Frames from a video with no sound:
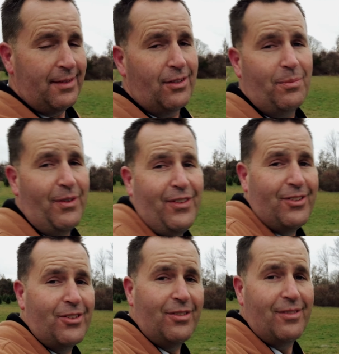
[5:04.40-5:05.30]
Just my
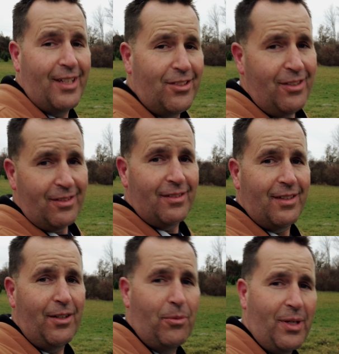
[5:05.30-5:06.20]
feelings. That's it.
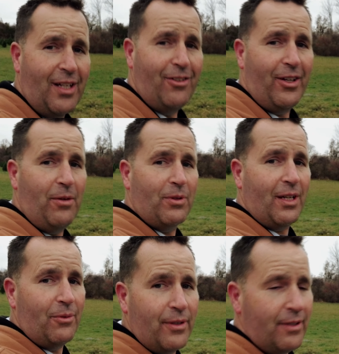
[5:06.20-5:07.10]
I know I'm gonna get a little hate with
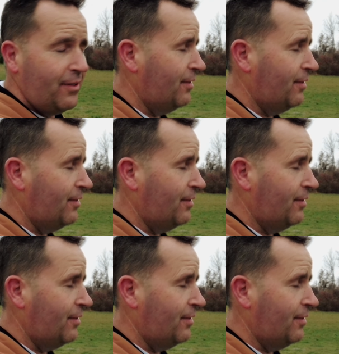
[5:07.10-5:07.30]
that one.